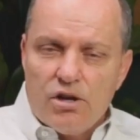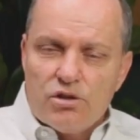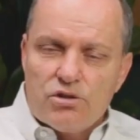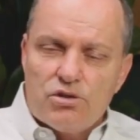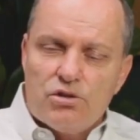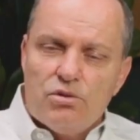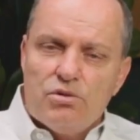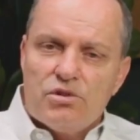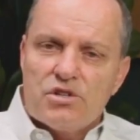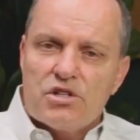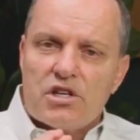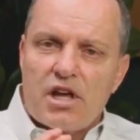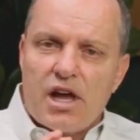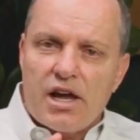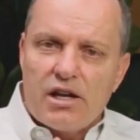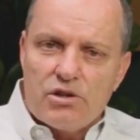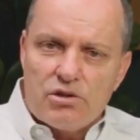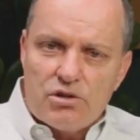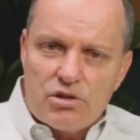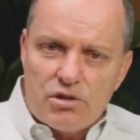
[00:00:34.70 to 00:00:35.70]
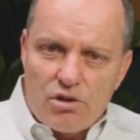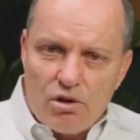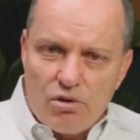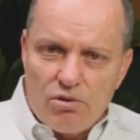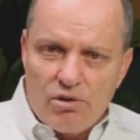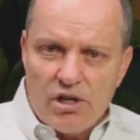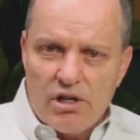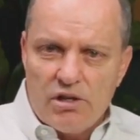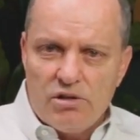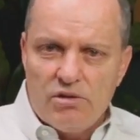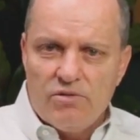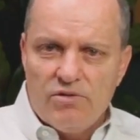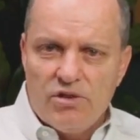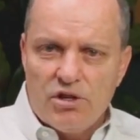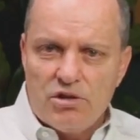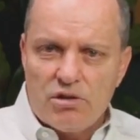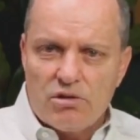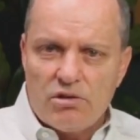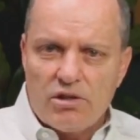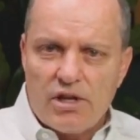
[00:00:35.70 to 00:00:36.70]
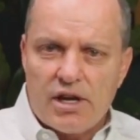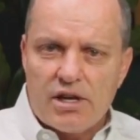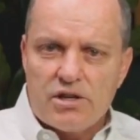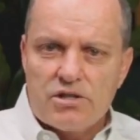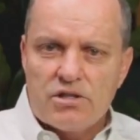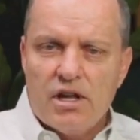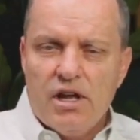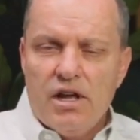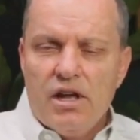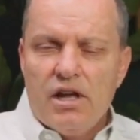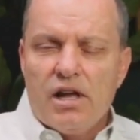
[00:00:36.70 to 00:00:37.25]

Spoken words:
Suicide is so individualized